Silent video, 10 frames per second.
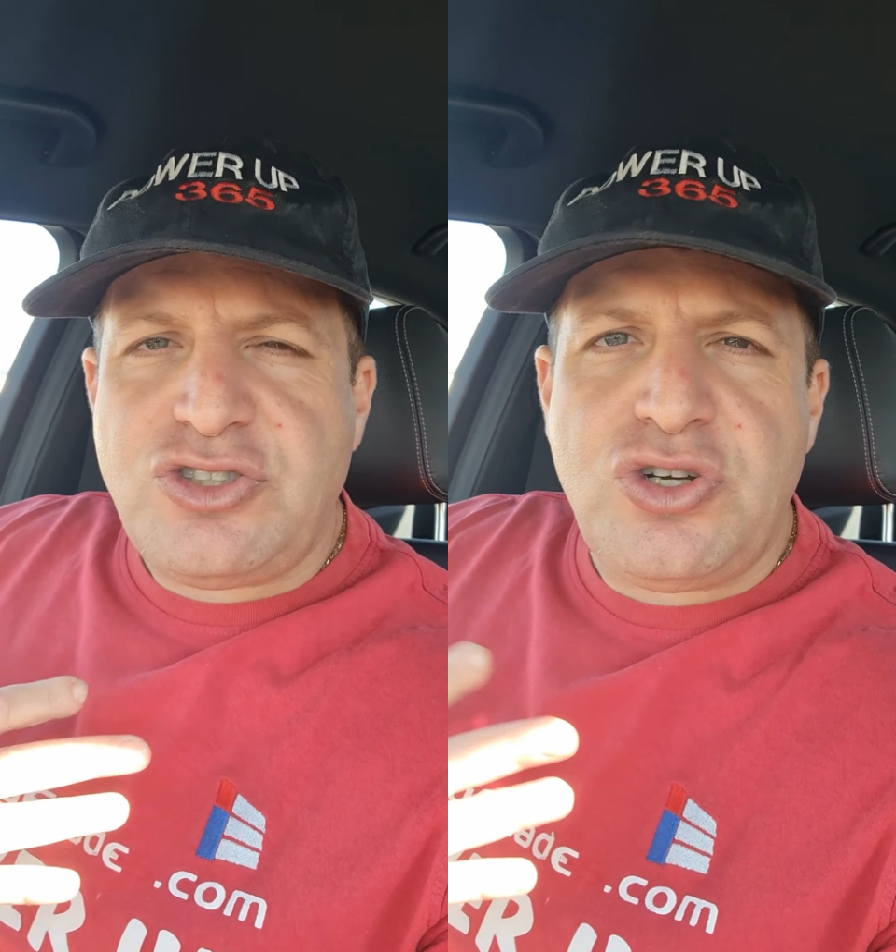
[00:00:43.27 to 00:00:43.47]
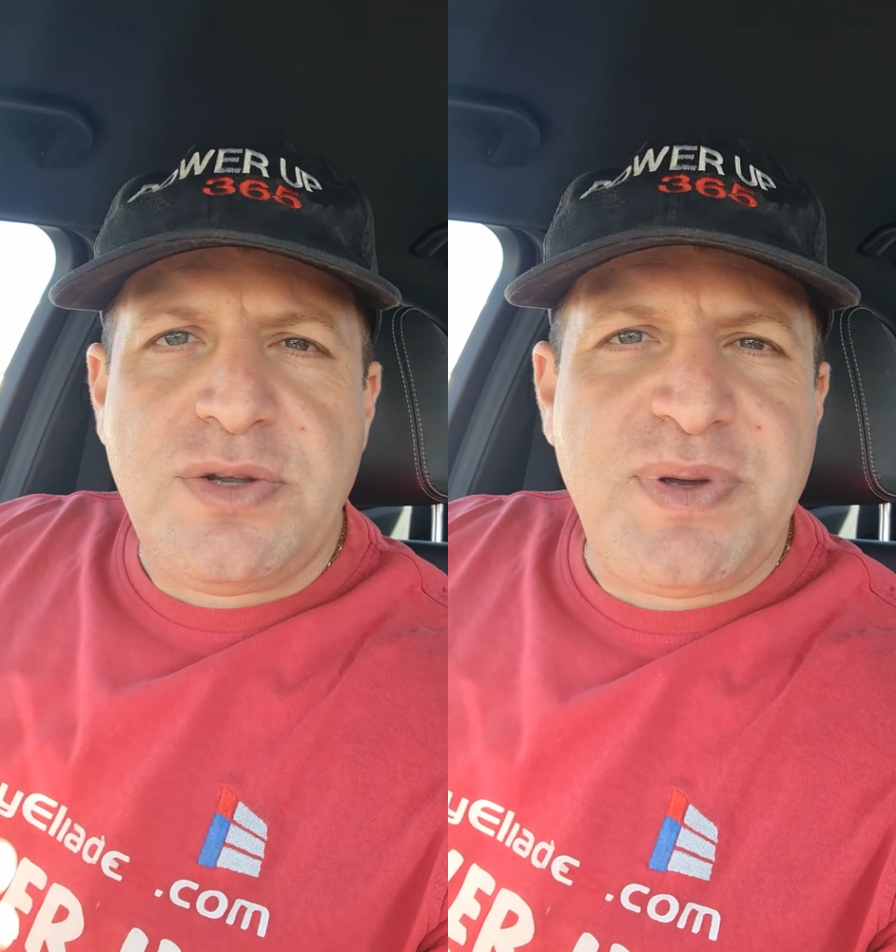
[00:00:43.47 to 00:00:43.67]

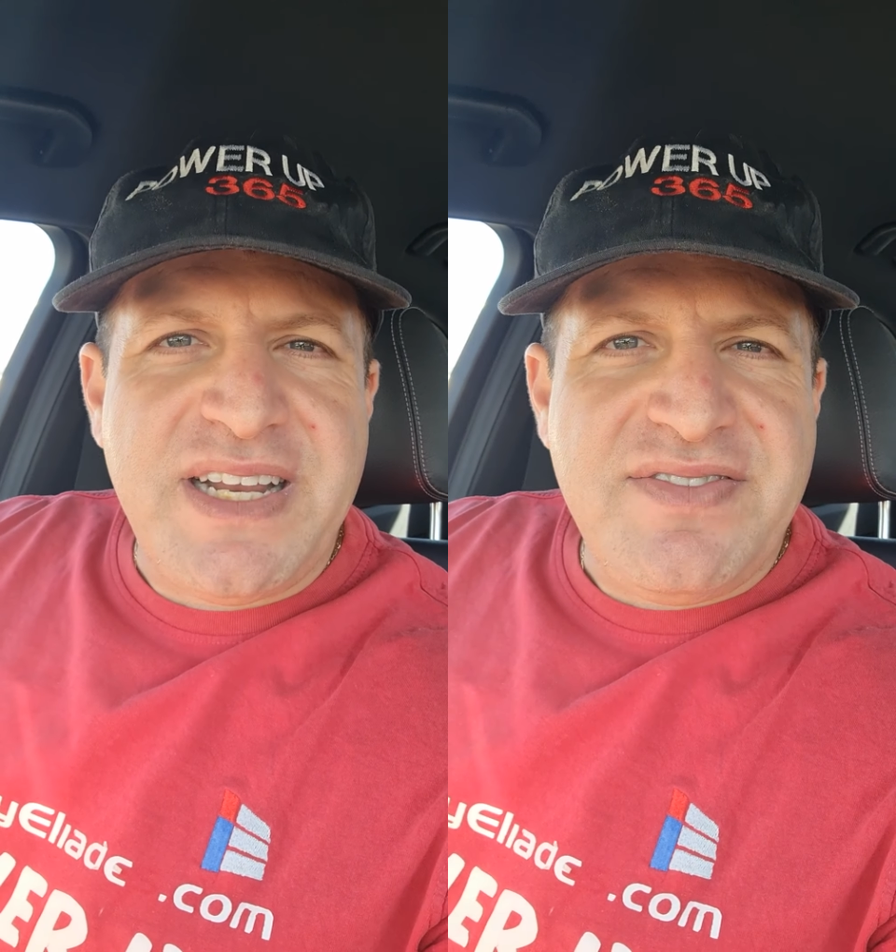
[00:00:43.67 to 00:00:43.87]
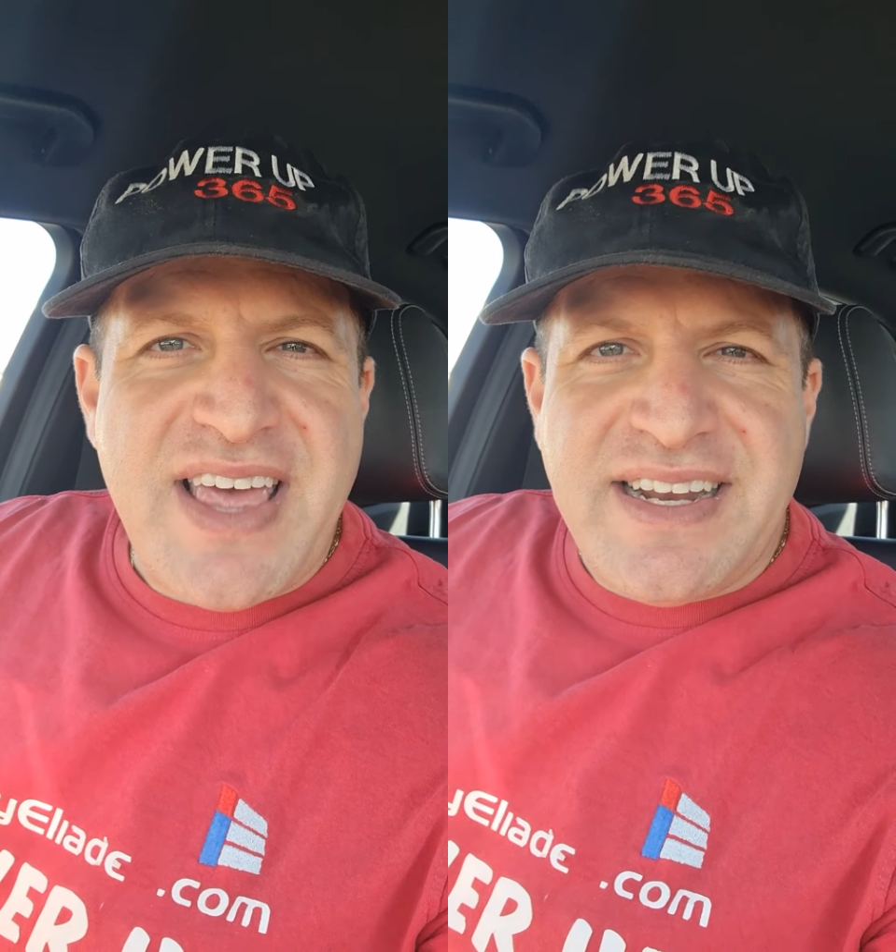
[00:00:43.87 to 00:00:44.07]
truly
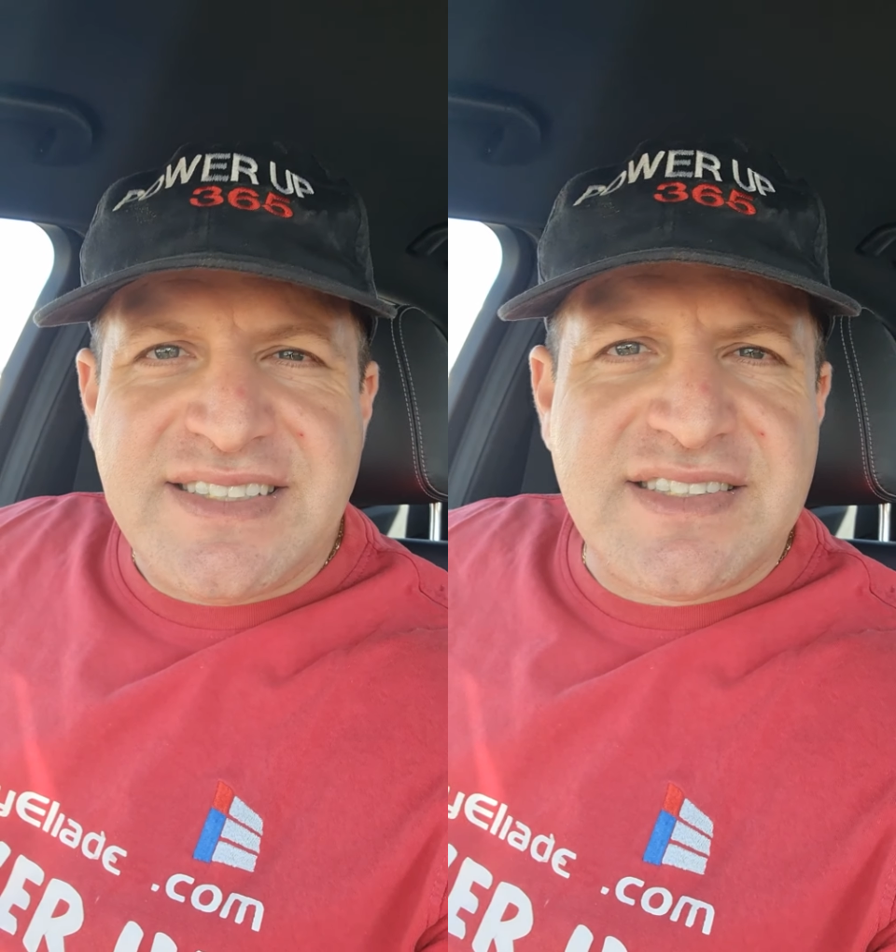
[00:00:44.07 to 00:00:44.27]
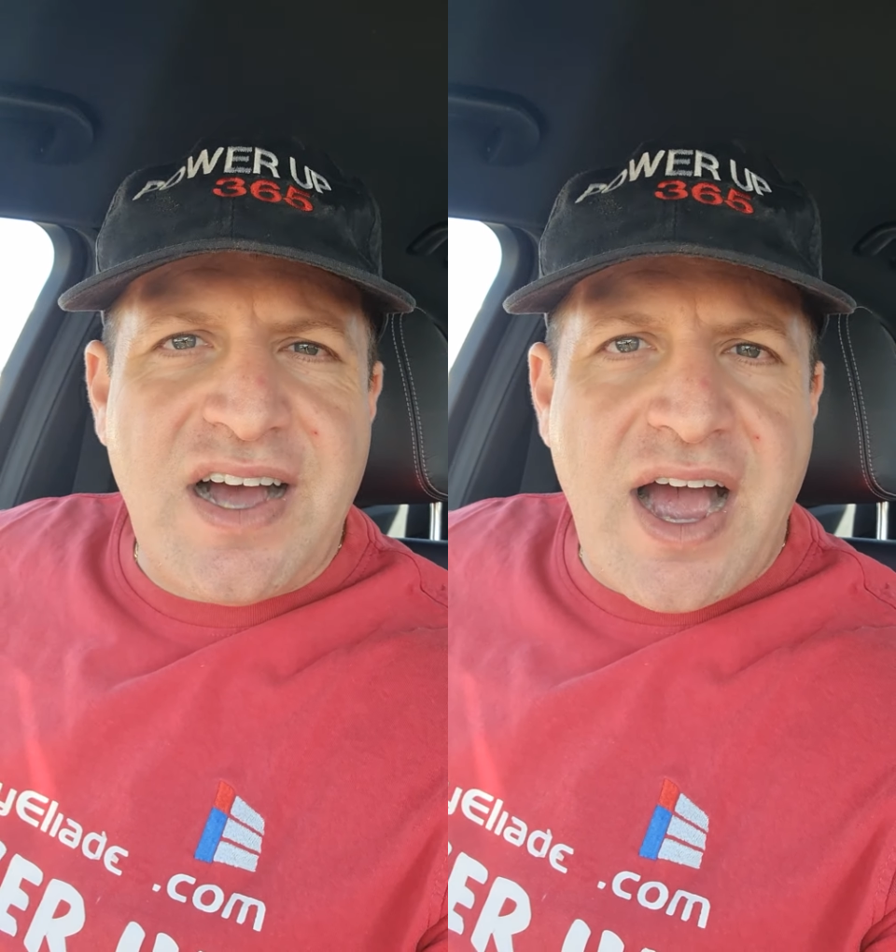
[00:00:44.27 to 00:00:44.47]
believe that
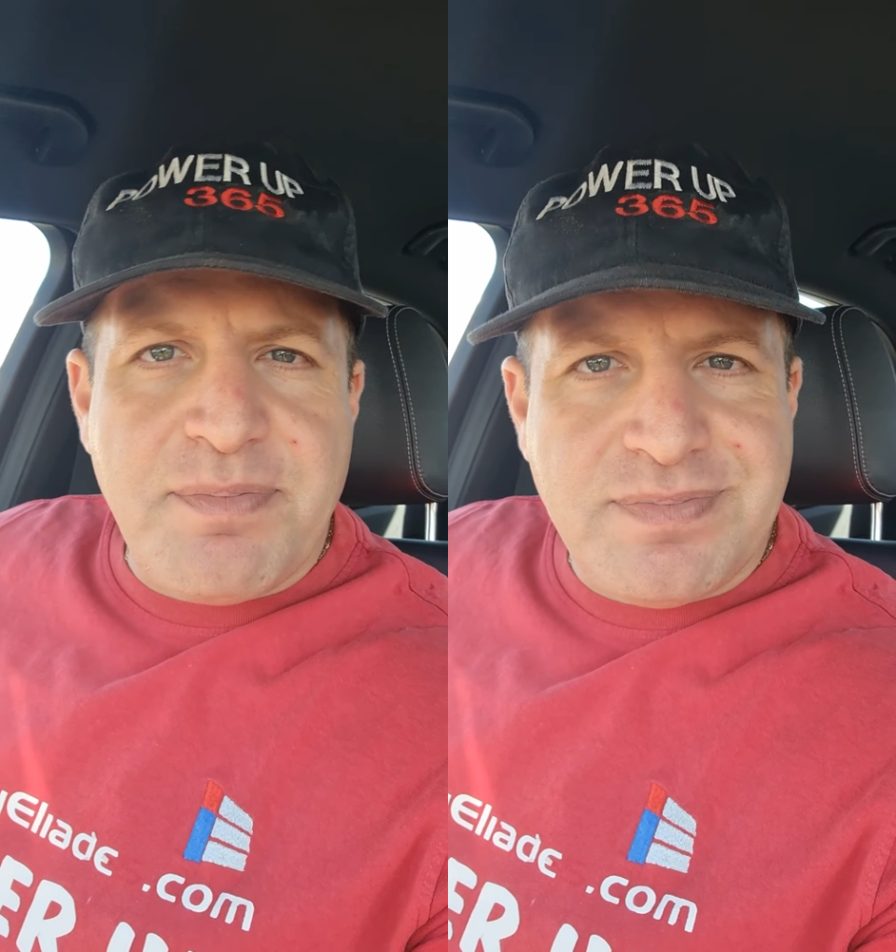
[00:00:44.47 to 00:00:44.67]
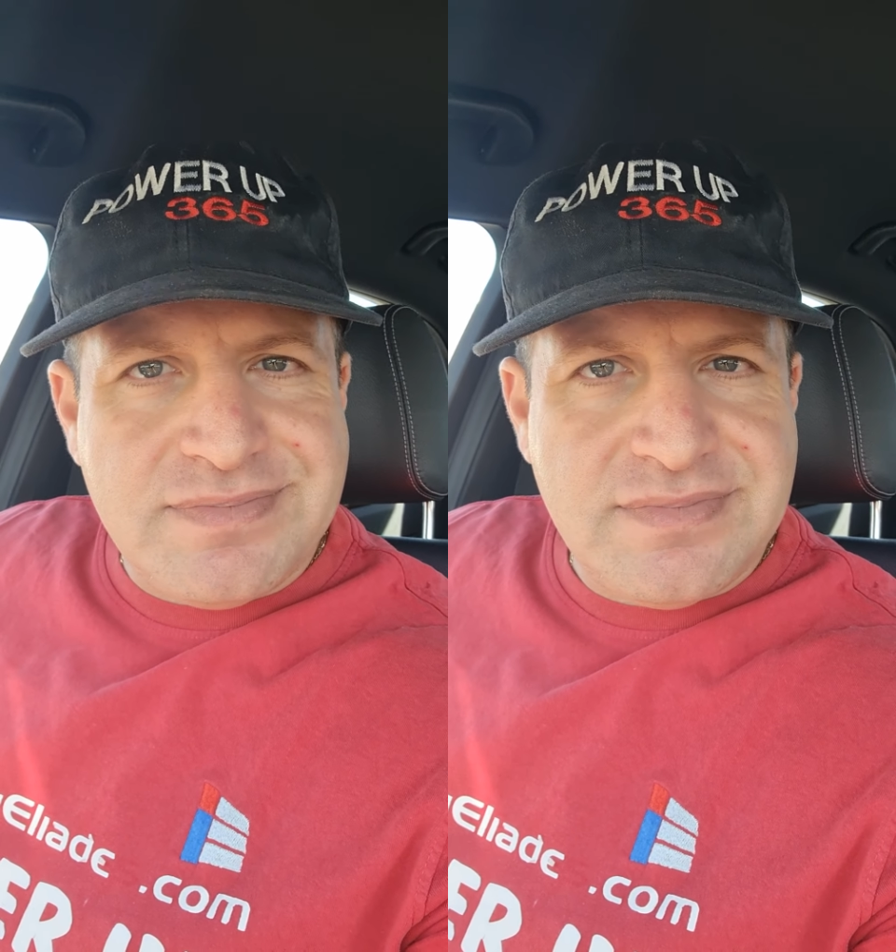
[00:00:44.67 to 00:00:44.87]
is time.